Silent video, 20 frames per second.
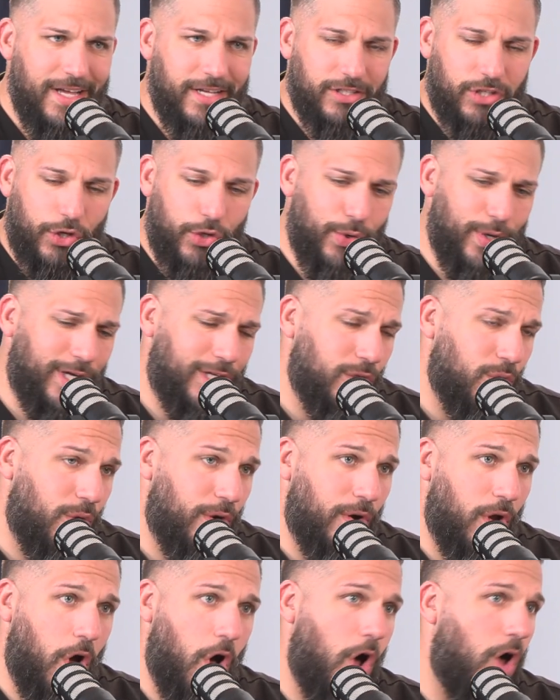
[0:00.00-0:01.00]
So you
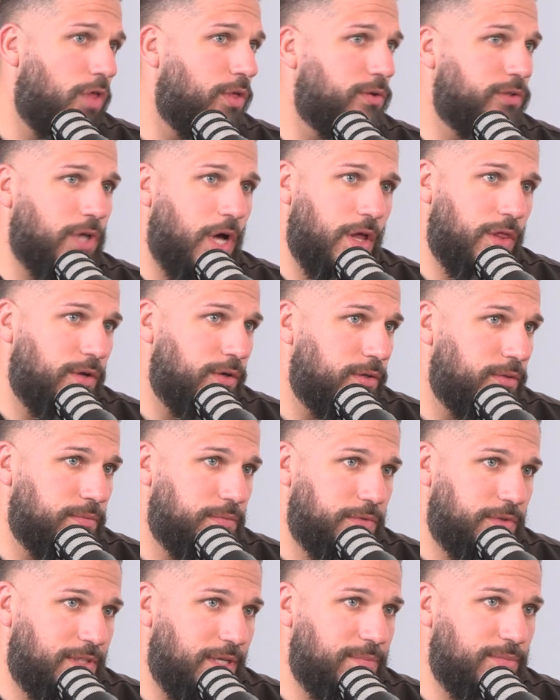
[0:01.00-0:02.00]
ignored all those other
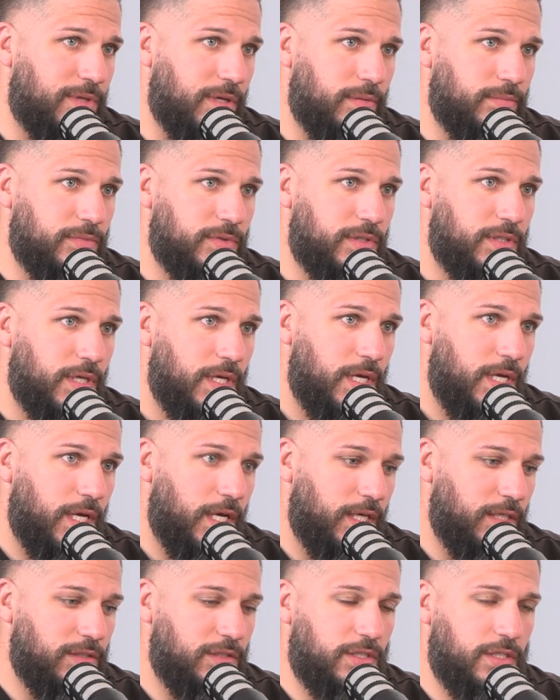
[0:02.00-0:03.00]
symptoms
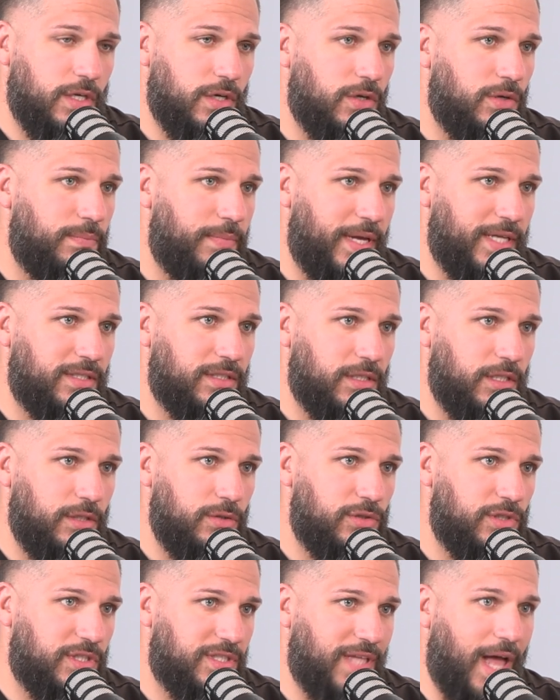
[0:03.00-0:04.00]
until basically
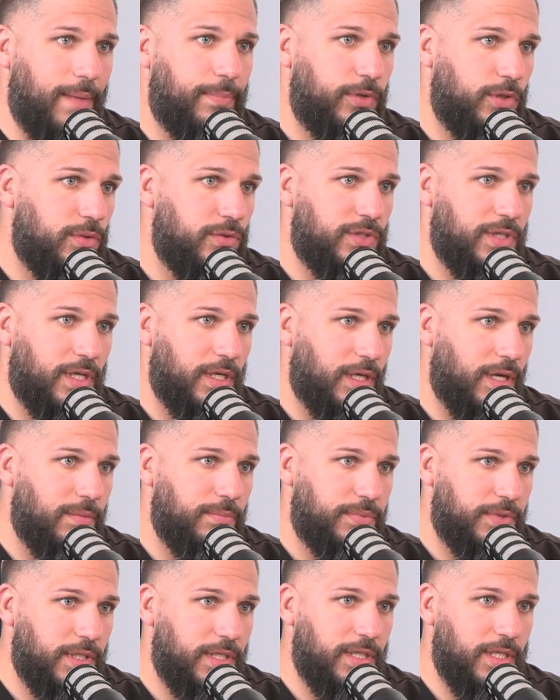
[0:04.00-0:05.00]
you just stopped using it
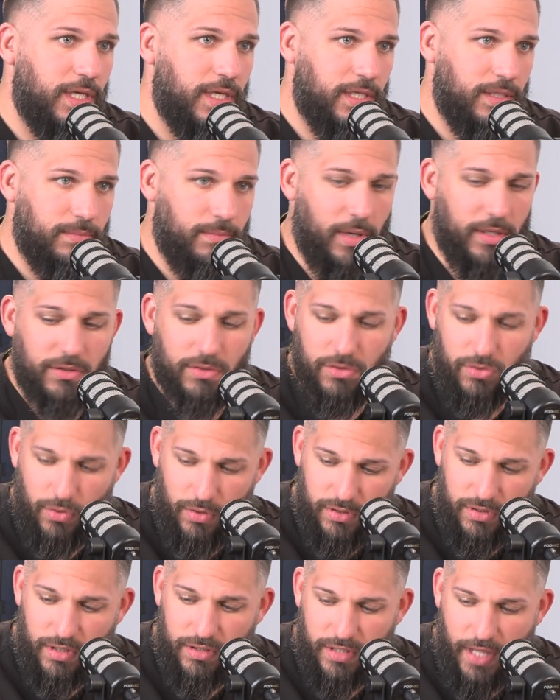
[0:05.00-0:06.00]
completely, and the muscle
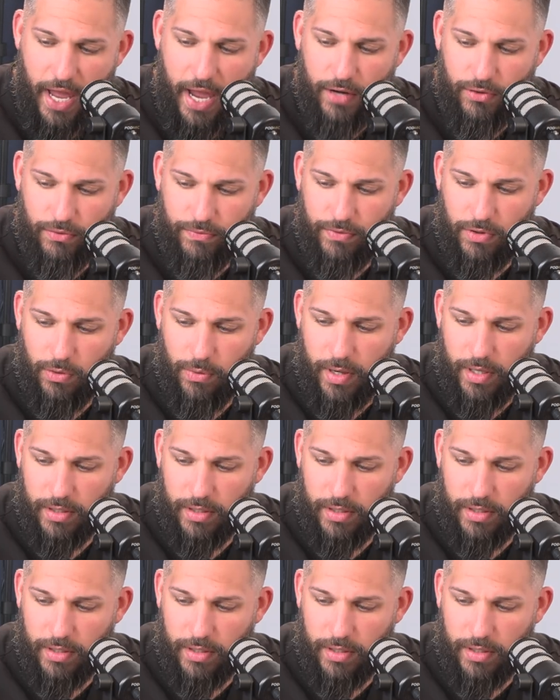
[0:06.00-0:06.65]
sort of starts to atrophy